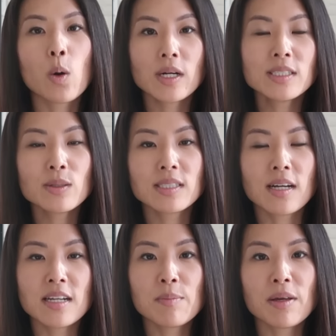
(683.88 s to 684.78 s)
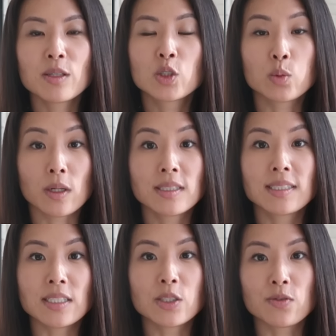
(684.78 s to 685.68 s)
According to a study by the Schwartz
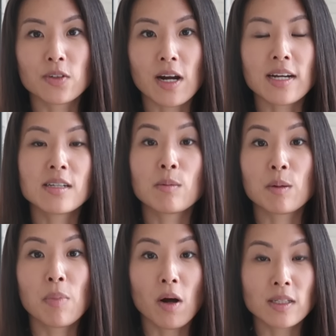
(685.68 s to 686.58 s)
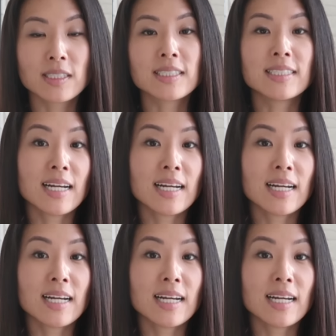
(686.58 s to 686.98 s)
Center for Economic Policy